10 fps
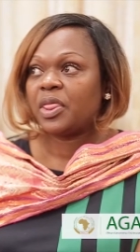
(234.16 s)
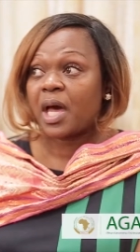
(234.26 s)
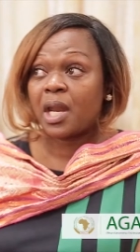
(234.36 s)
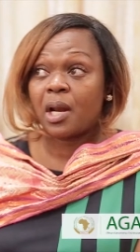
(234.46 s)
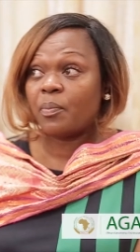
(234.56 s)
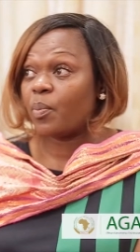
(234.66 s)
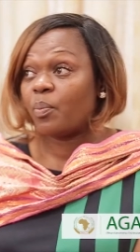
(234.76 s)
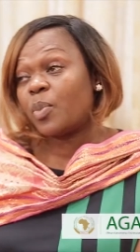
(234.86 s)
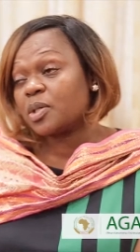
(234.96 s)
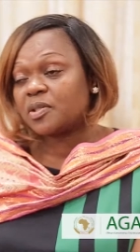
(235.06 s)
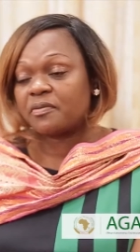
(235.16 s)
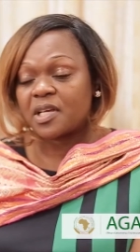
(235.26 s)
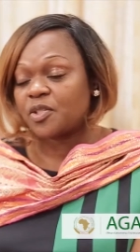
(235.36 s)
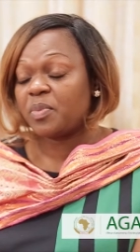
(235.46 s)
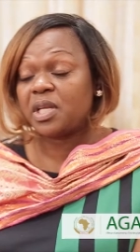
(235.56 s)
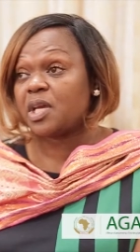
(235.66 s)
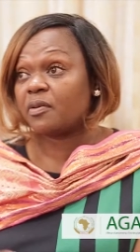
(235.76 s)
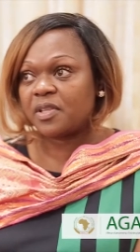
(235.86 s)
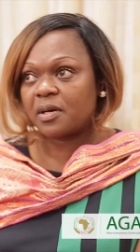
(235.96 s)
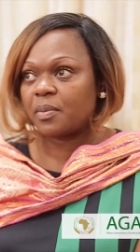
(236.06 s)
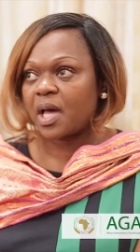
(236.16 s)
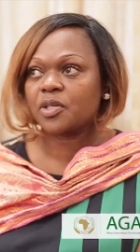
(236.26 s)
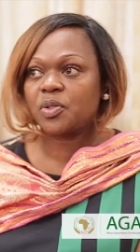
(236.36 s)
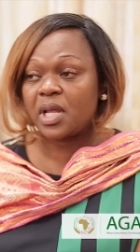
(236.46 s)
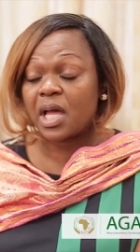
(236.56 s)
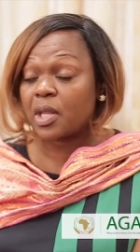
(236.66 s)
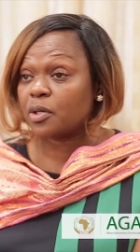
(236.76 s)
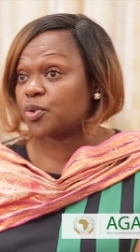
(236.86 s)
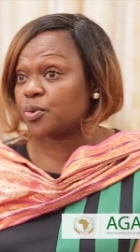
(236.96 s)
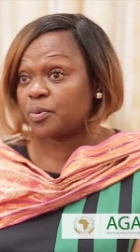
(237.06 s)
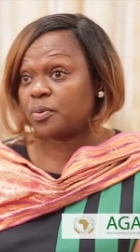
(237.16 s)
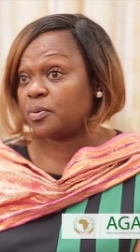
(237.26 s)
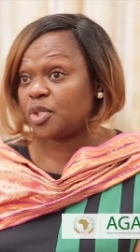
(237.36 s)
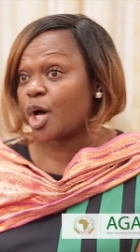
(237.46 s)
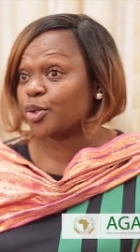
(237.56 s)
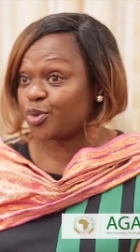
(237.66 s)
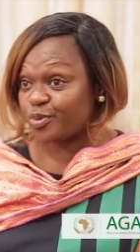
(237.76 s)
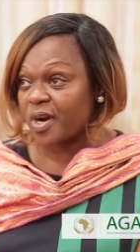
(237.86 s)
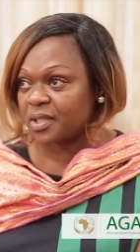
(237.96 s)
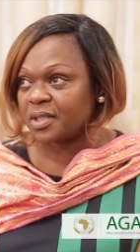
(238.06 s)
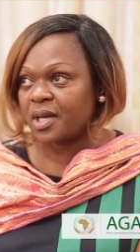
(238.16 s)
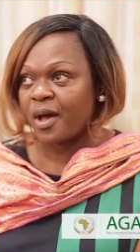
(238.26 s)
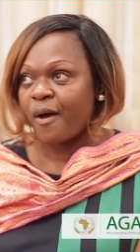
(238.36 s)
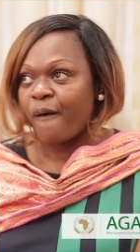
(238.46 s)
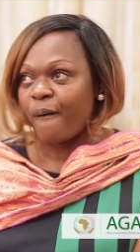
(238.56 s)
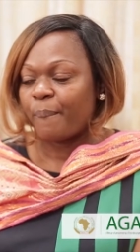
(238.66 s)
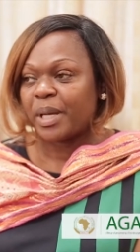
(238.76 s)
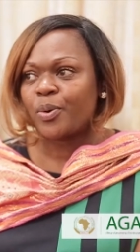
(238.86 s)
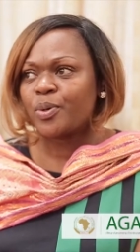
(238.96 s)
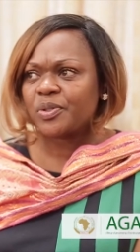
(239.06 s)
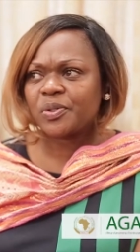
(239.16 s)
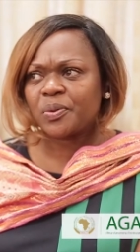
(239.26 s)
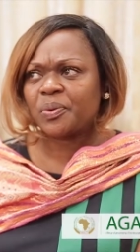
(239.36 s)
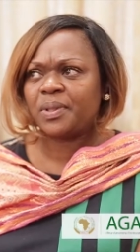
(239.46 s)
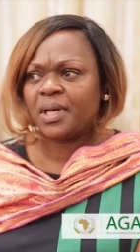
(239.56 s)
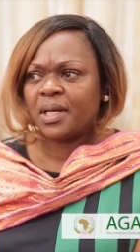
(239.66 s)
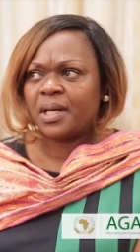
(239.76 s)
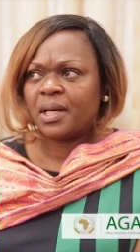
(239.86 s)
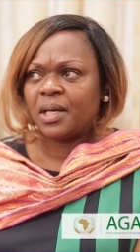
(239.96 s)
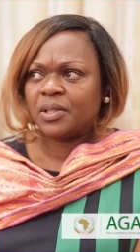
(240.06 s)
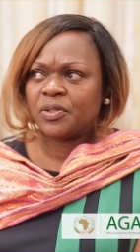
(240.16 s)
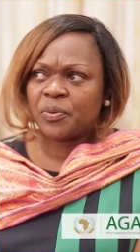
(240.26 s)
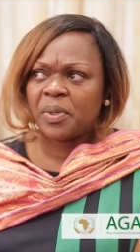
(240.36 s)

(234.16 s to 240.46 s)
that most of us, many of them actually are not too young to run, but also to